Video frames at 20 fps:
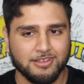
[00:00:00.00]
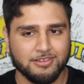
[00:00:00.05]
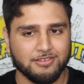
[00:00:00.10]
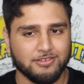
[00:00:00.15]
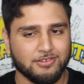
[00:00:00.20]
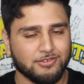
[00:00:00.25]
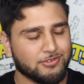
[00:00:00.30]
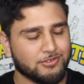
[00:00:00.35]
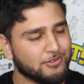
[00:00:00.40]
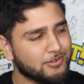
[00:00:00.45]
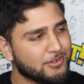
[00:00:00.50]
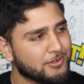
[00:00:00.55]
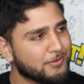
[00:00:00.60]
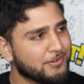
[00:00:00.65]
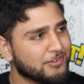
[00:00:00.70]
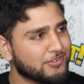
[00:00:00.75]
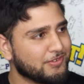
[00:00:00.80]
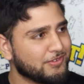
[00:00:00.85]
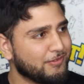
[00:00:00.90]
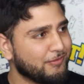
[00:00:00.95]
The shooter
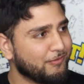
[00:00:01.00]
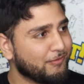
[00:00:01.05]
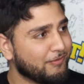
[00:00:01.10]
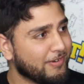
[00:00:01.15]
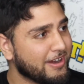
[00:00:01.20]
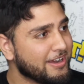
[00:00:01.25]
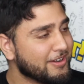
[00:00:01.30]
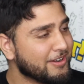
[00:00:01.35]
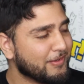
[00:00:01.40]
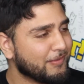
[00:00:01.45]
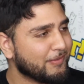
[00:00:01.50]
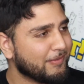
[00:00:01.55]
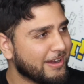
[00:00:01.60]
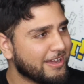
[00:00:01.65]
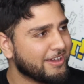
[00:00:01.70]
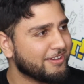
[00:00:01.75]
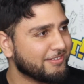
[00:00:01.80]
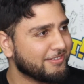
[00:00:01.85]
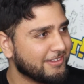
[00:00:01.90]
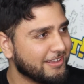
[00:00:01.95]
was right
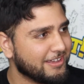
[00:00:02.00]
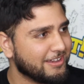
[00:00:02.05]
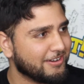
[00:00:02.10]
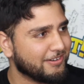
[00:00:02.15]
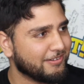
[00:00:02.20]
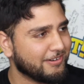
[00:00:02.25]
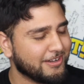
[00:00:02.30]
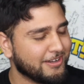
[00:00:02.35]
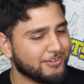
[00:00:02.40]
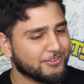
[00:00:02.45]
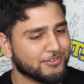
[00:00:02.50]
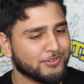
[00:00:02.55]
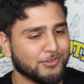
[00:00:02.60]
around there, right?